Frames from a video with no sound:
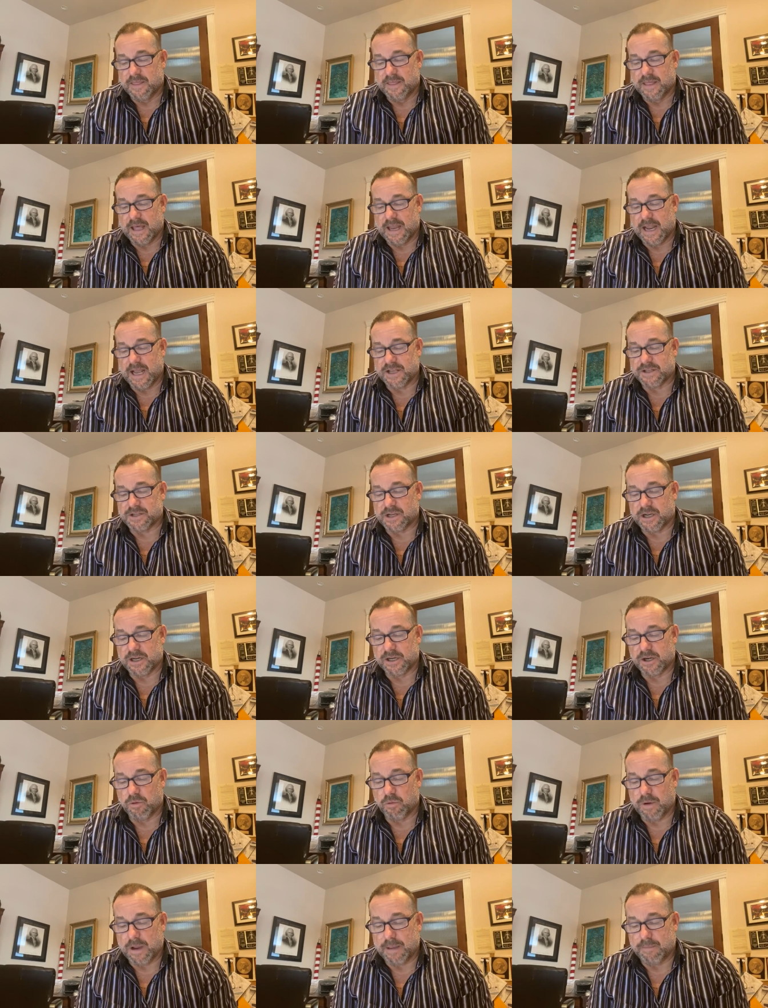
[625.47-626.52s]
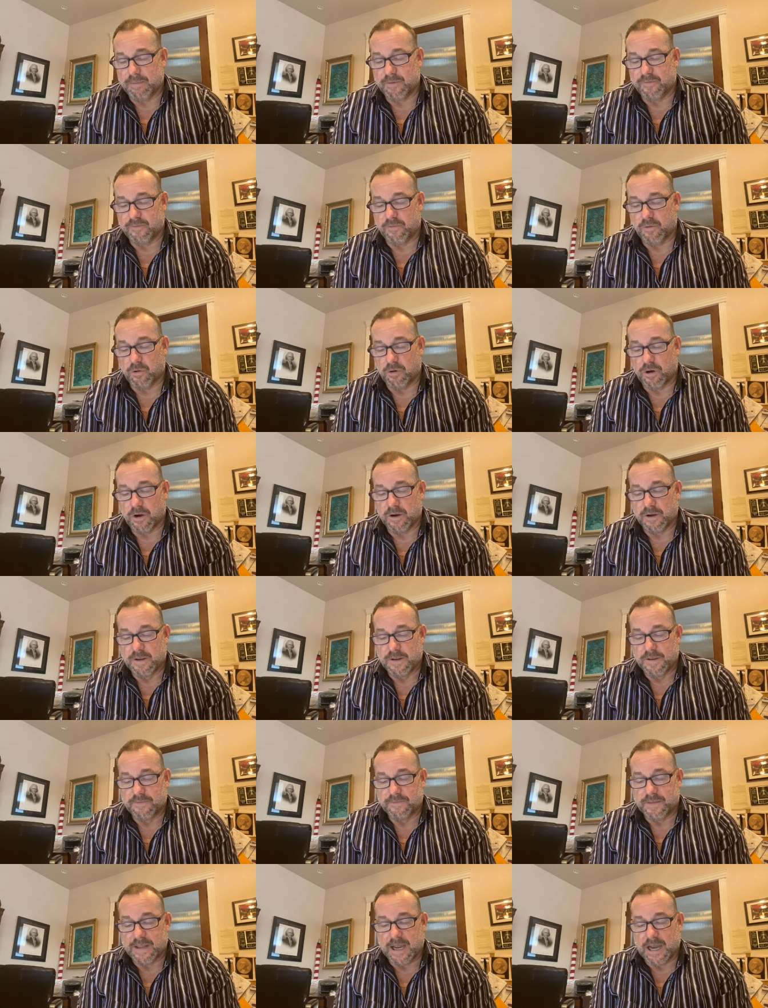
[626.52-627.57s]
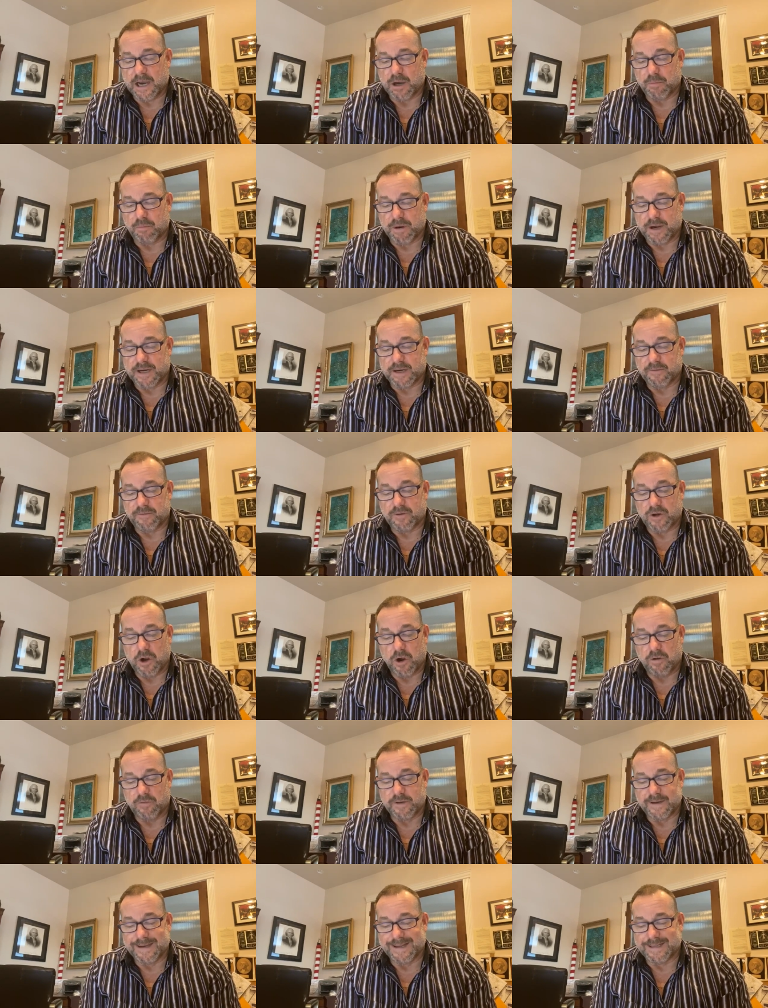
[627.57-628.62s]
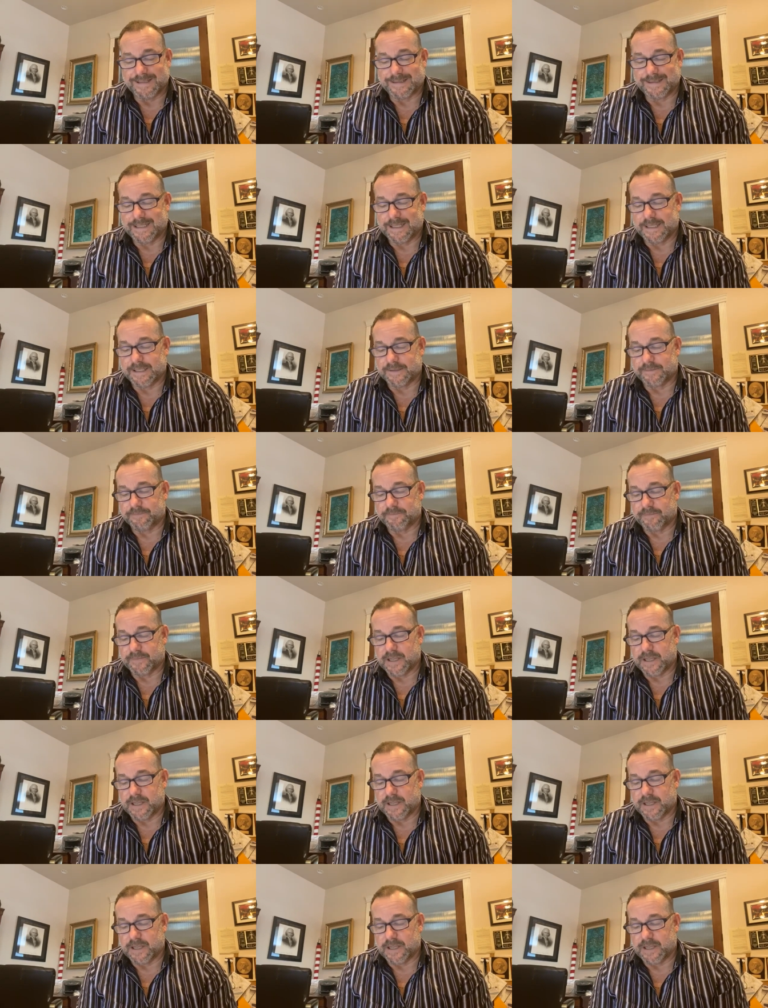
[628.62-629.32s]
that has underway before the outbreak of COVID 19.